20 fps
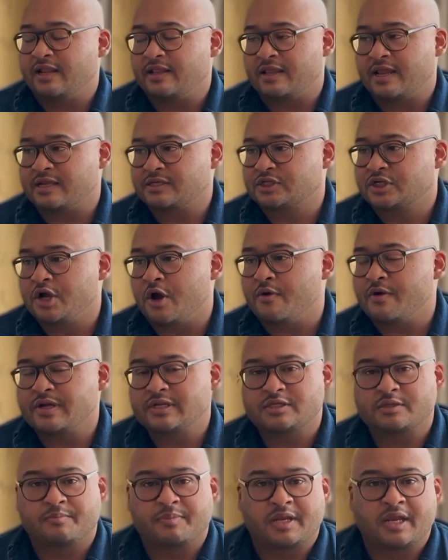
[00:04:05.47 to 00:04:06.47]
There's
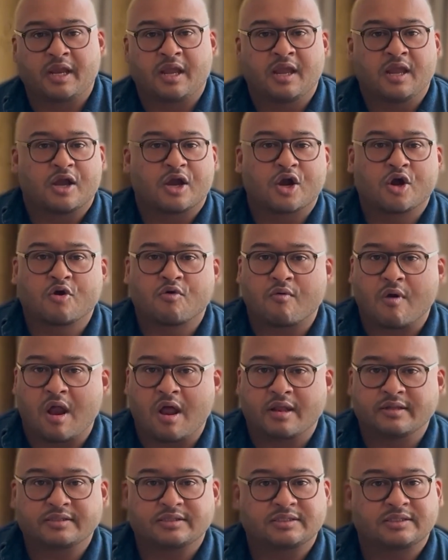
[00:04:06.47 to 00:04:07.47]
going to be
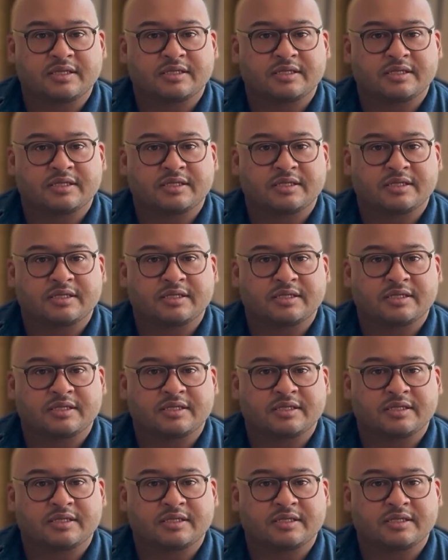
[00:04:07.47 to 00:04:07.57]
grants,